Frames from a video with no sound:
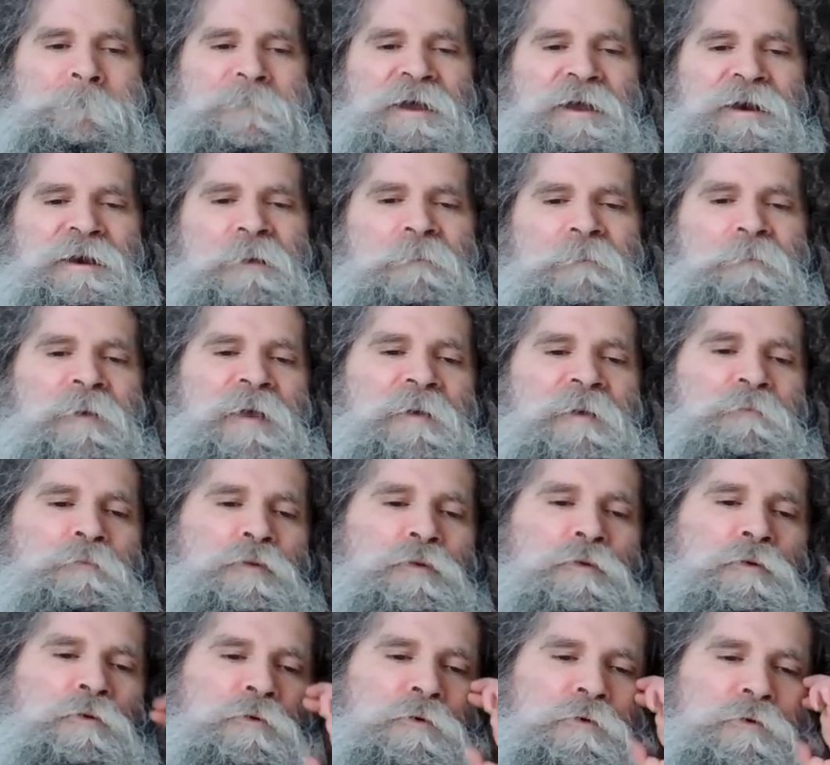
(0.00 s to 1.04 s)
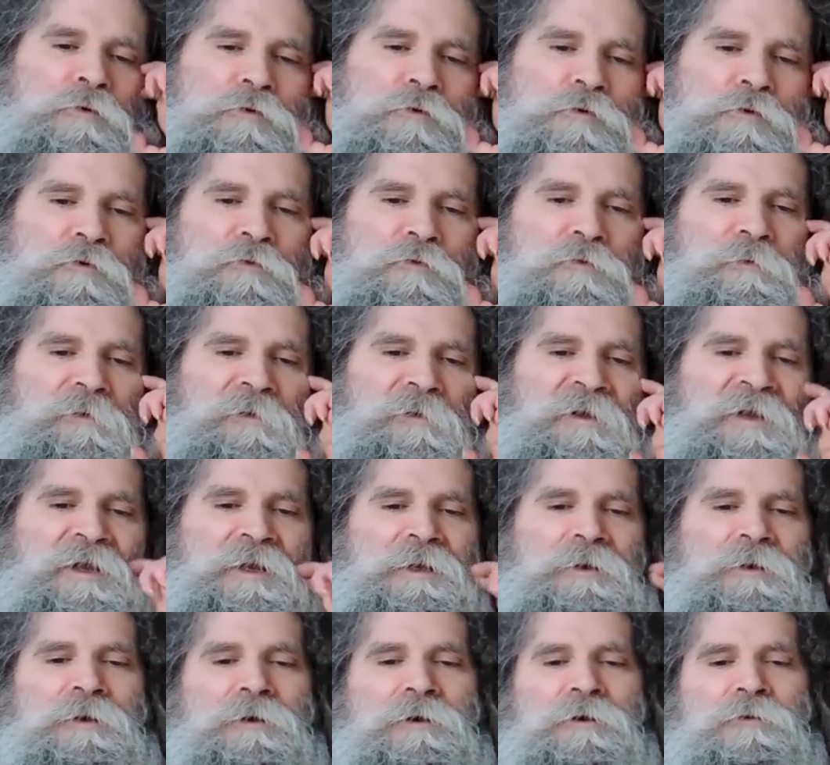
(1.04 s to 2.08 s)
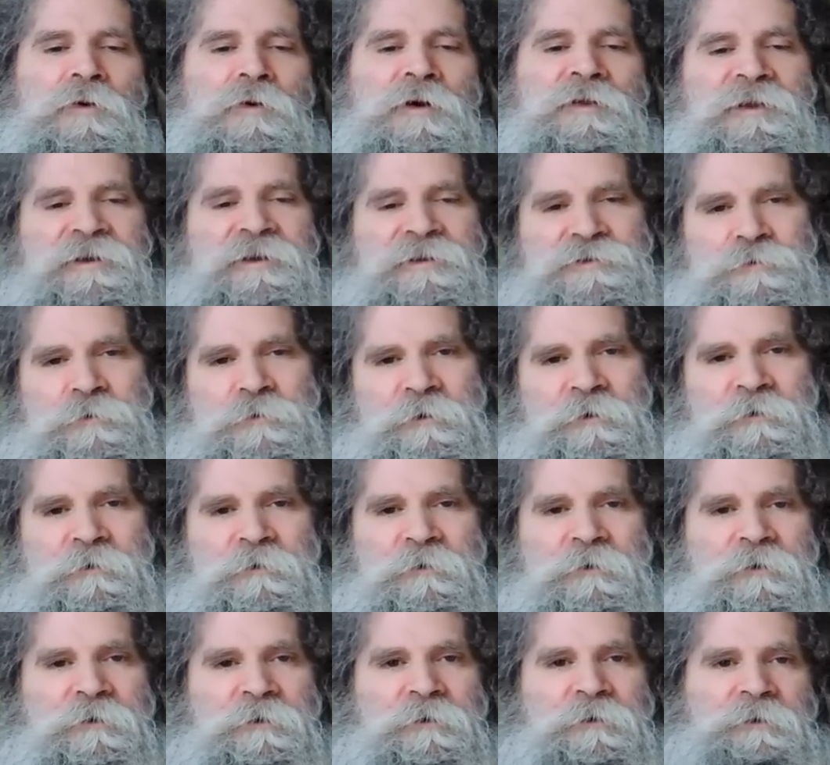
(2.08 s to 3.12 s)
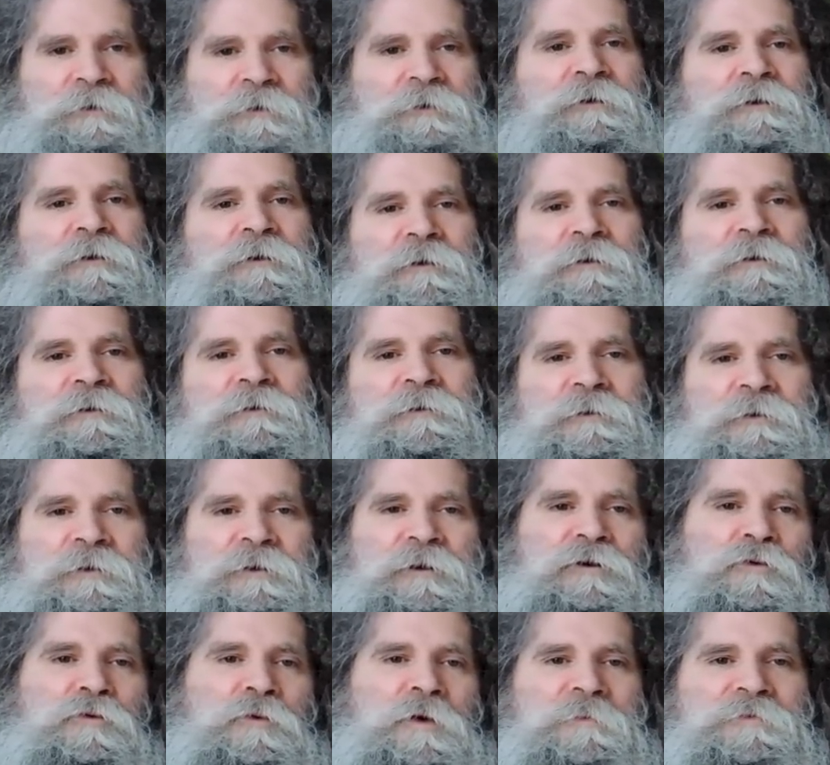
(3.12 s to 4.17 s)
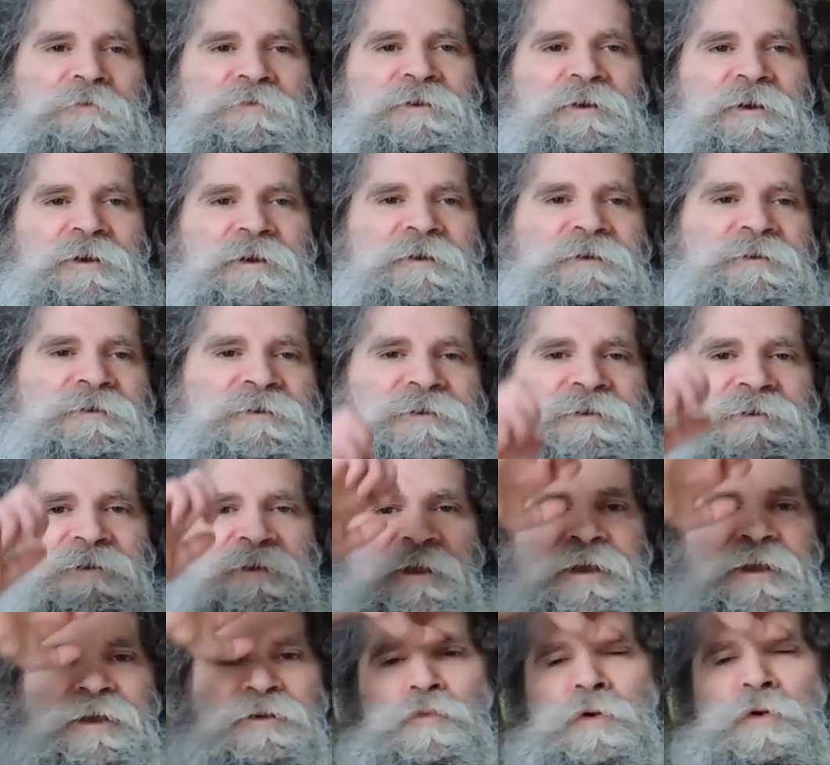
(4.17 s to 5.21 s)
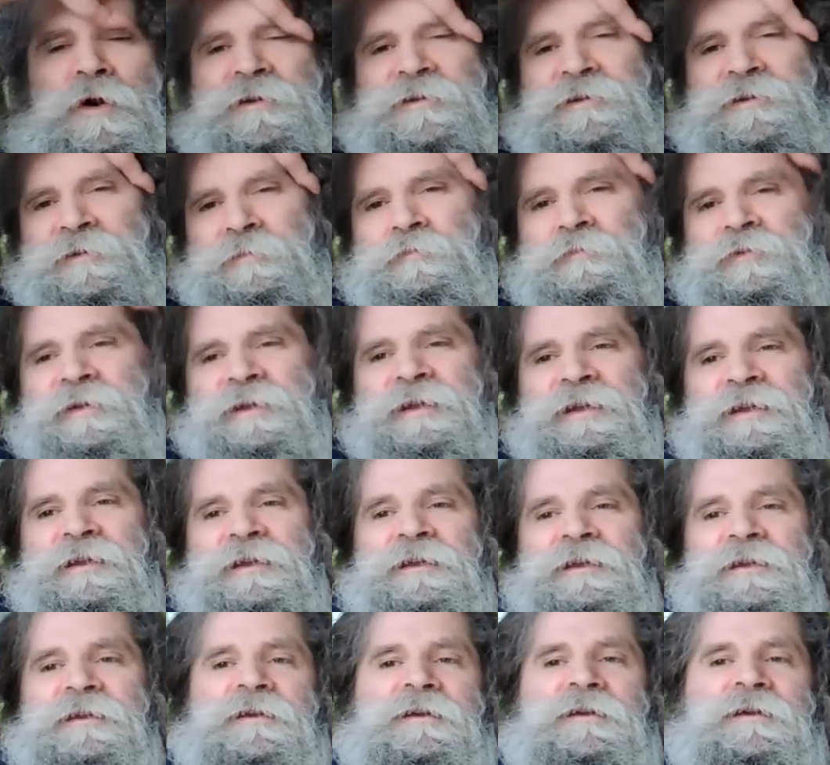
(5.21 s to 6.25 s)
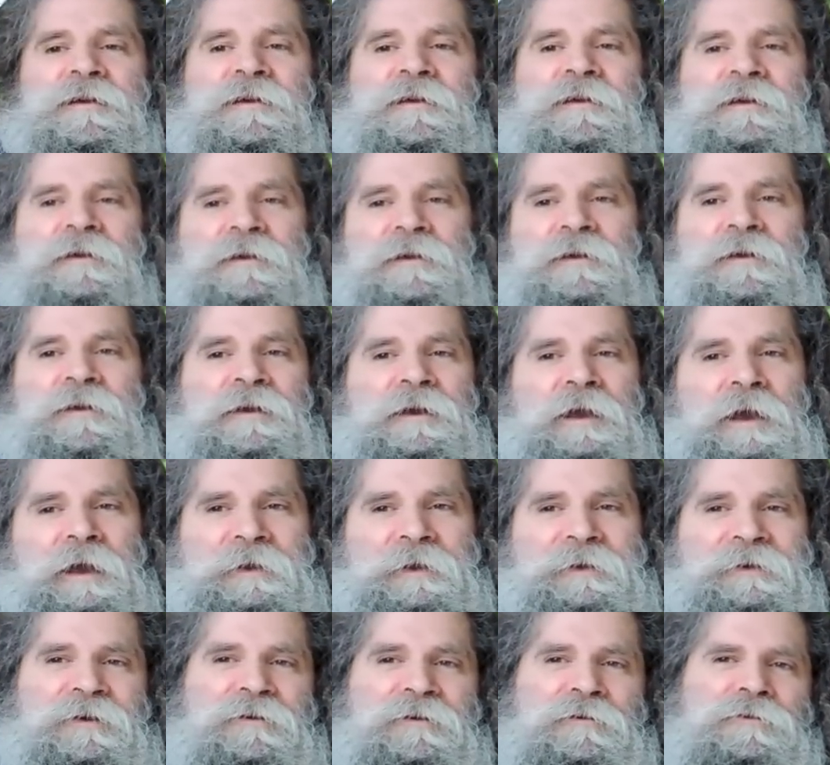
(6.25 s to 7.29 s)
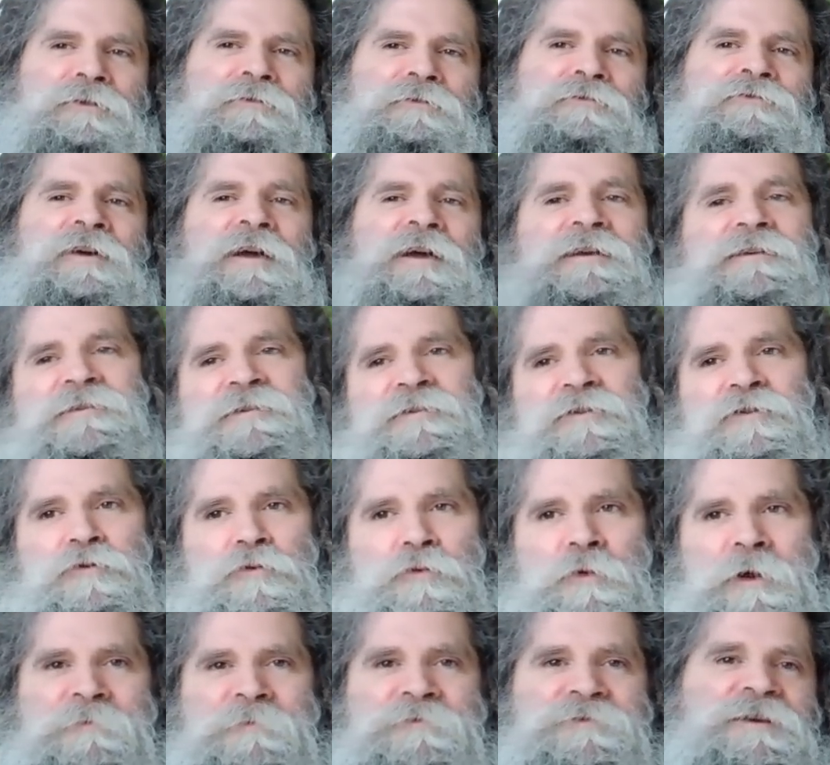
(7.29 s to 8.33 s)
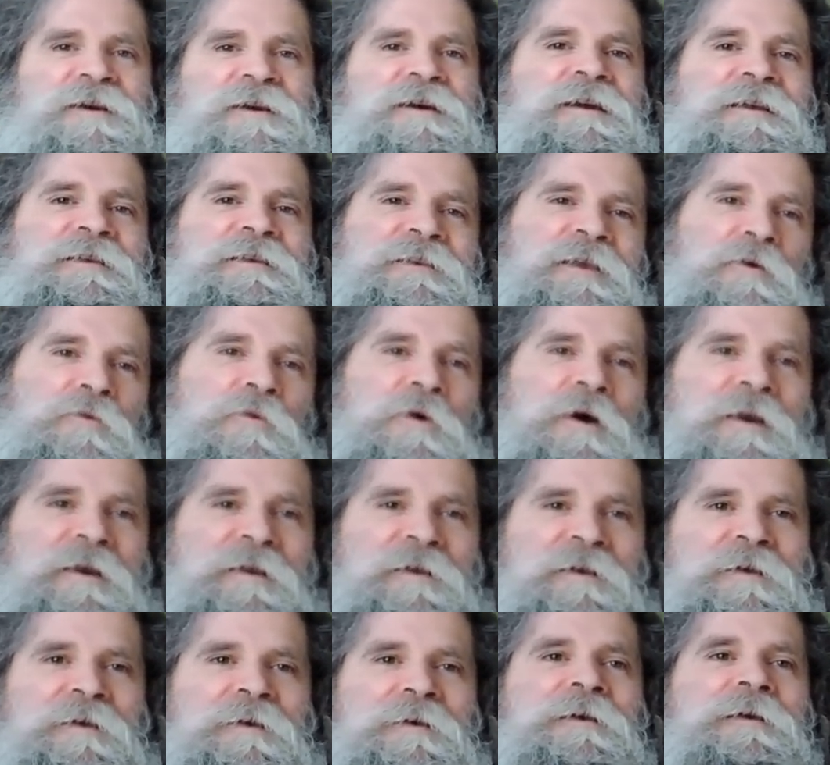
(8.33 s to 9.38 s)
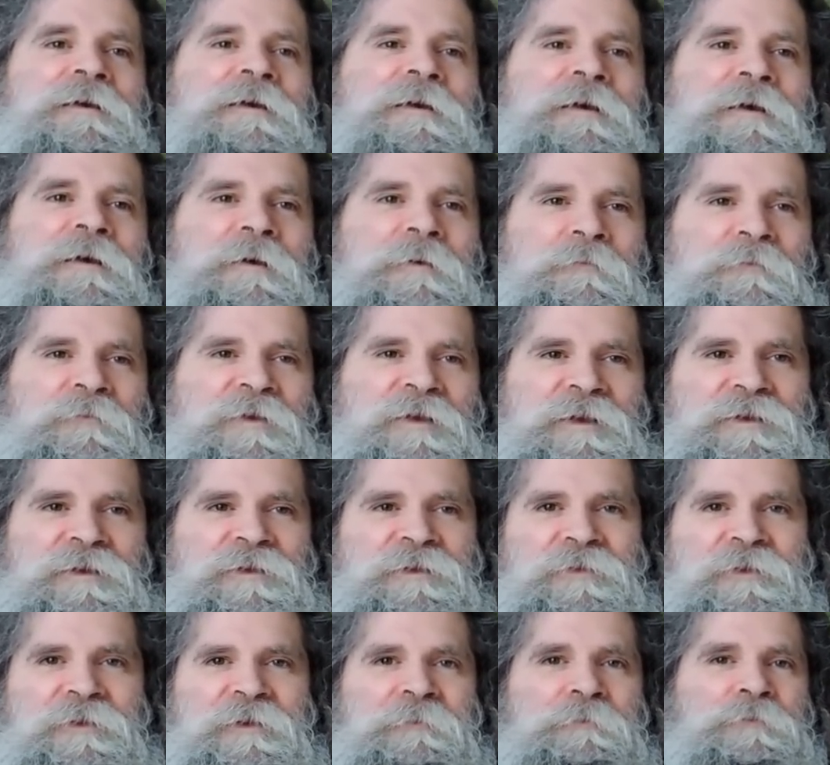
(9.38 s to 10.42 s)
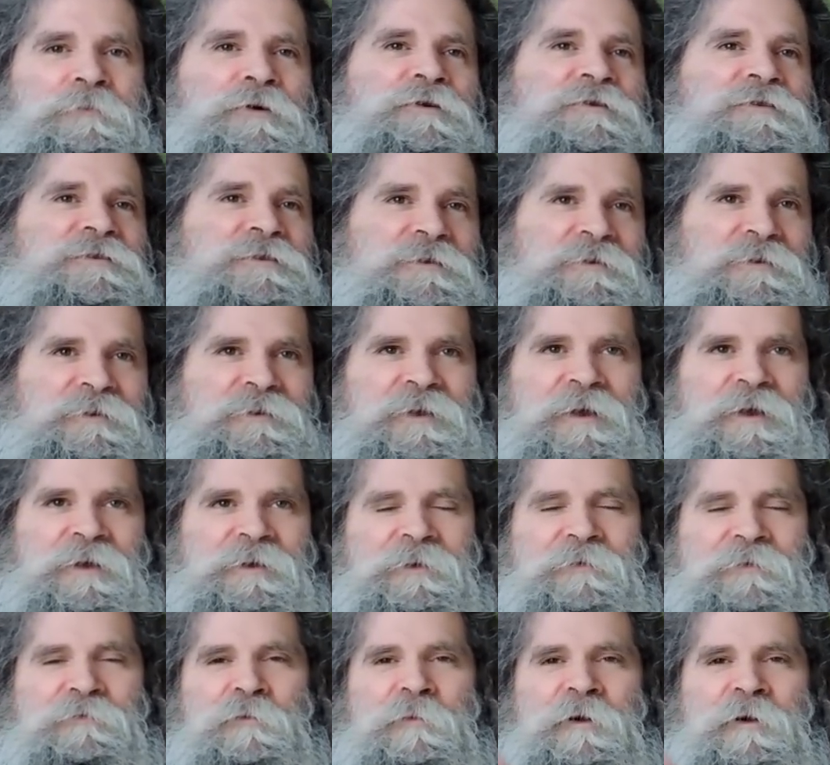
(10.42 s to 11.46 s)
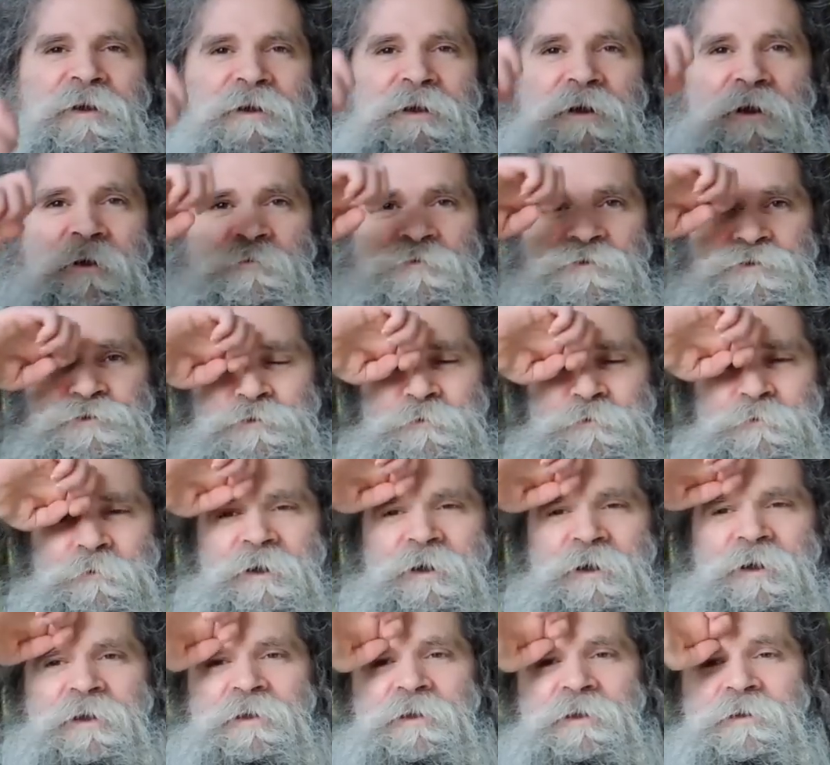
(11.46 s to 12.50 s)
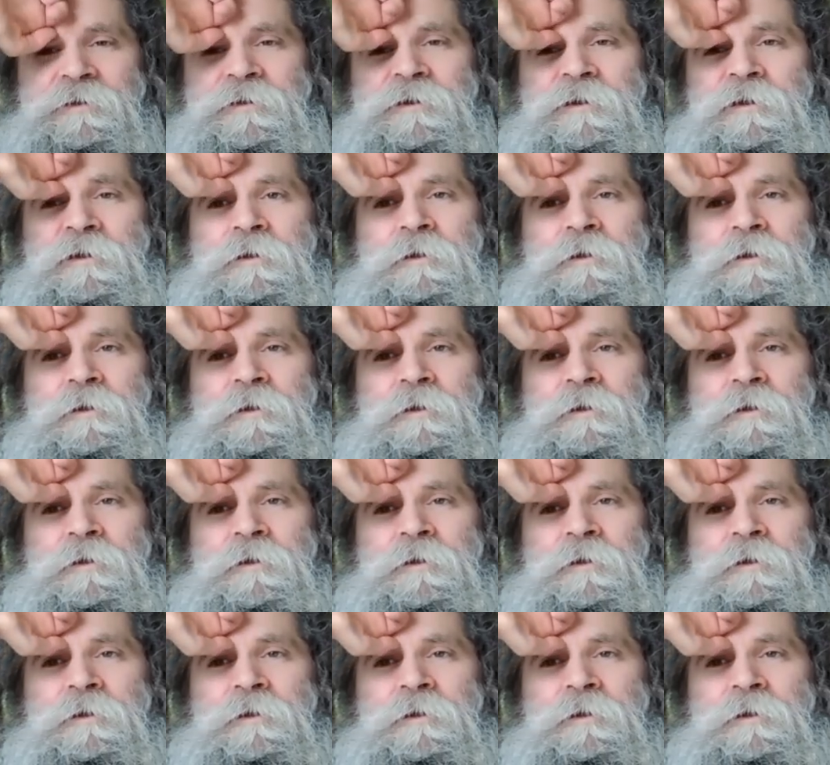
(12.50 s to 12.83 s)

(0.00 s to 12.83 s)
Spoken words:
many people, when they start, websites, they want to be, the face of the website. They want to be the person that everybody comes to. And